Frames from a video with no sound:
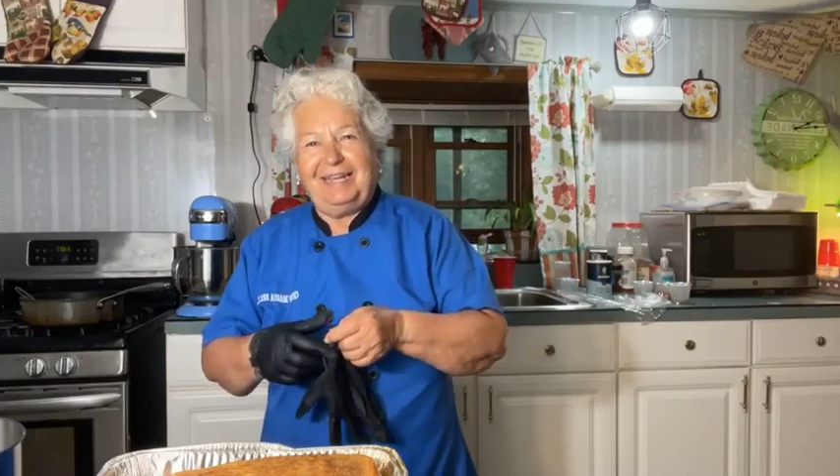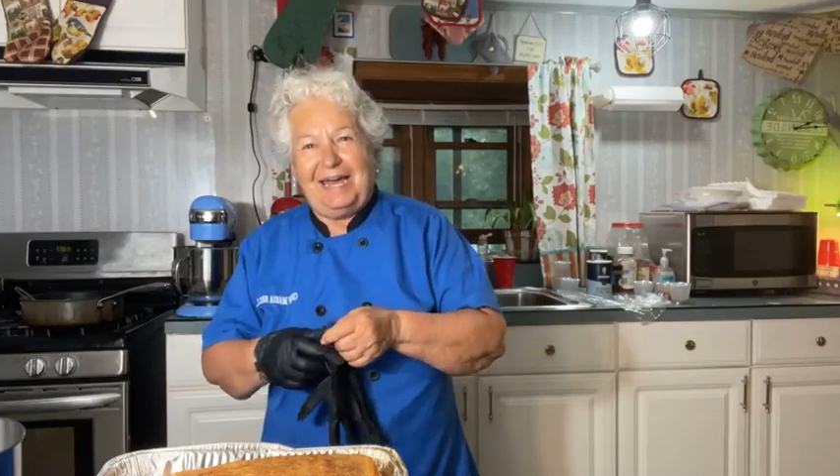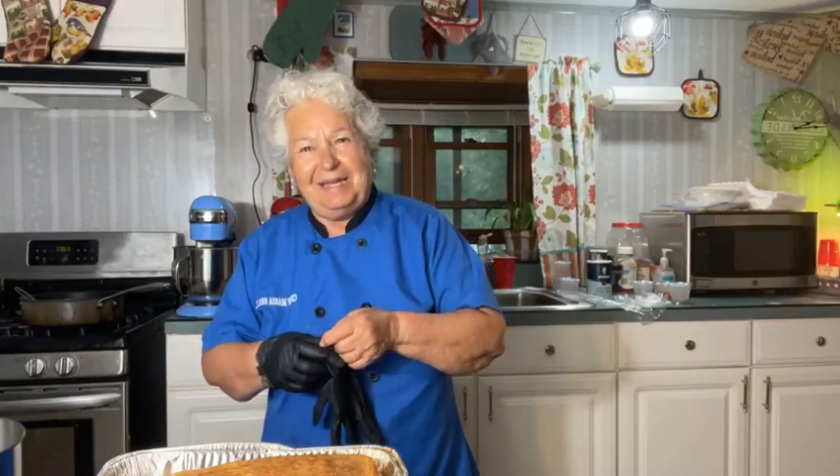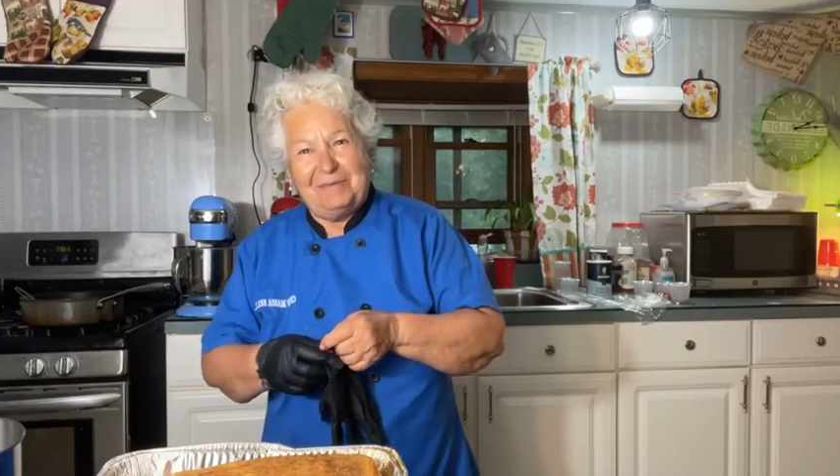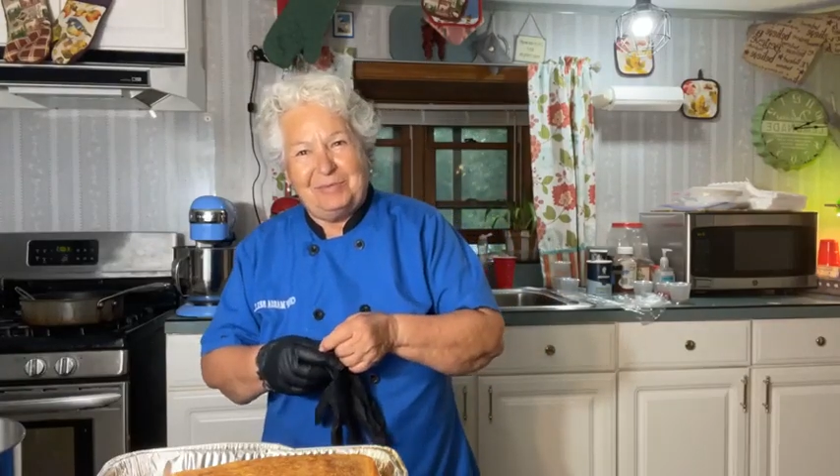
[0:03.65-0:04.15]

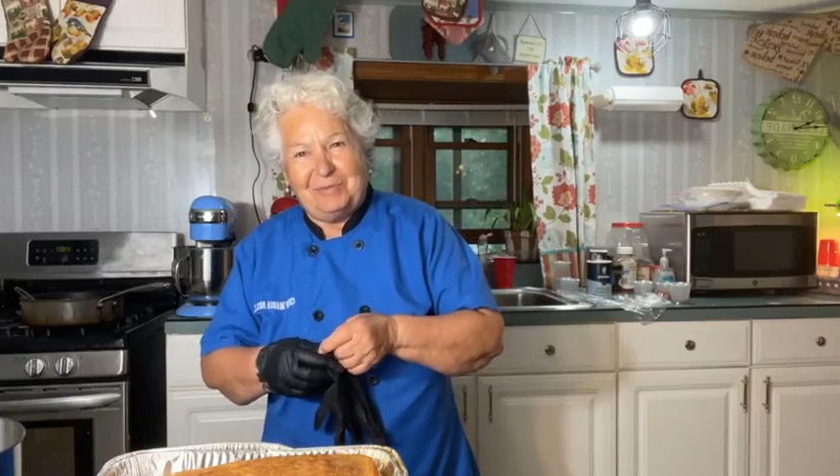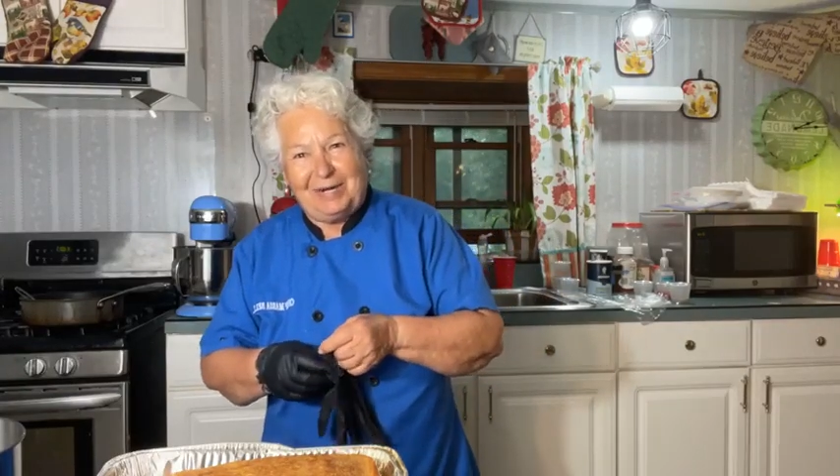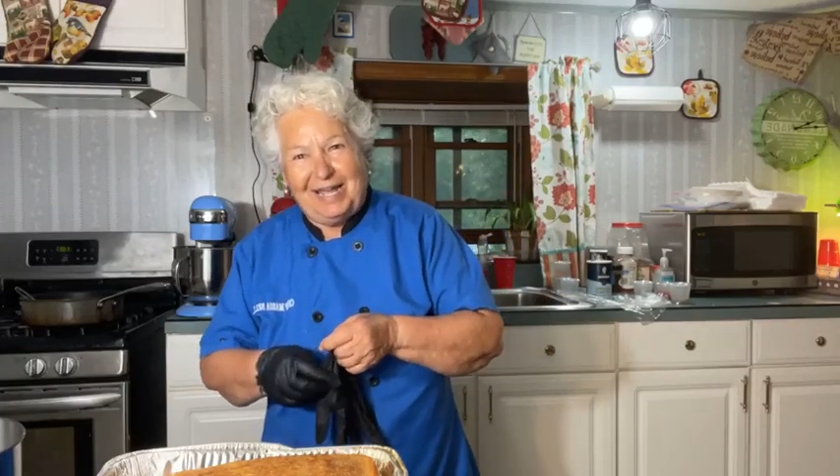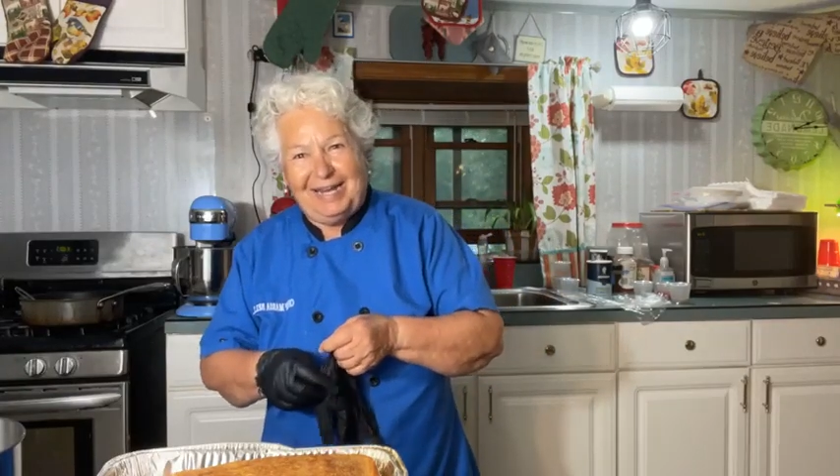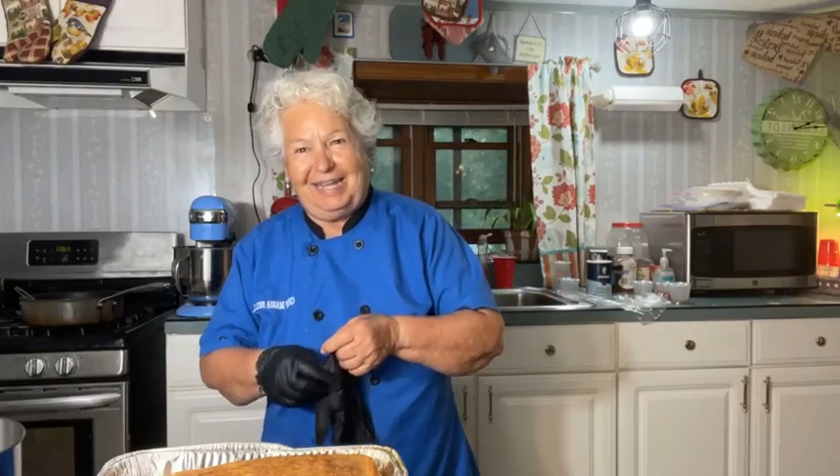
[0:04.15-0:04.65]
and I am
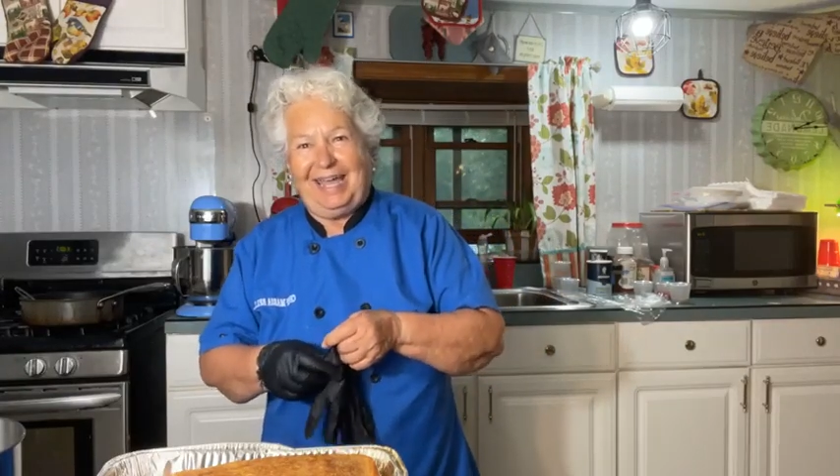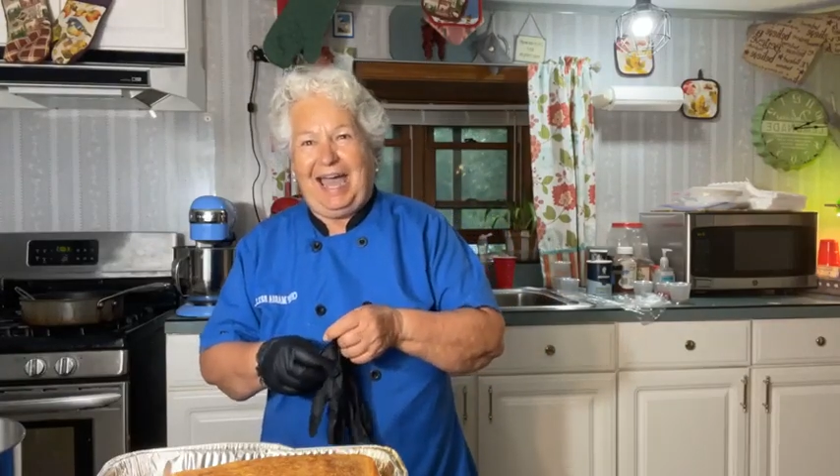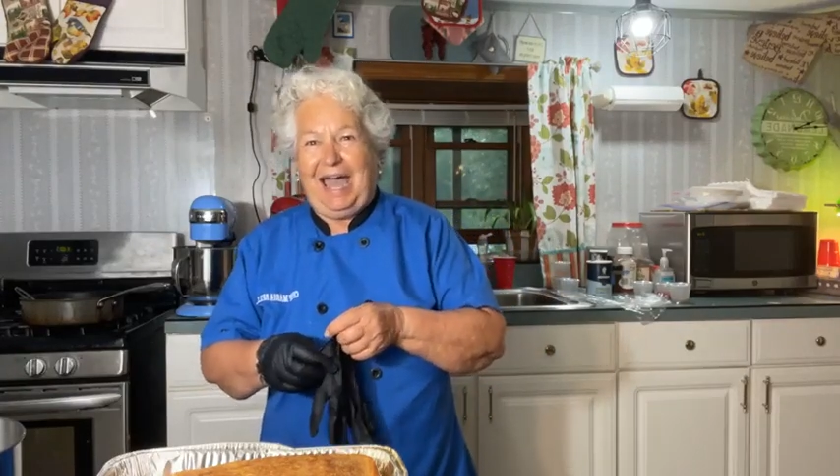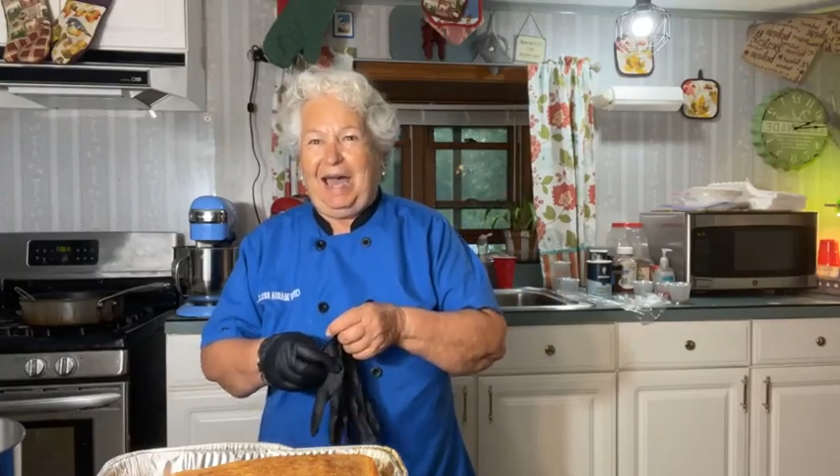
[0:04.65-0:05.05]
ready,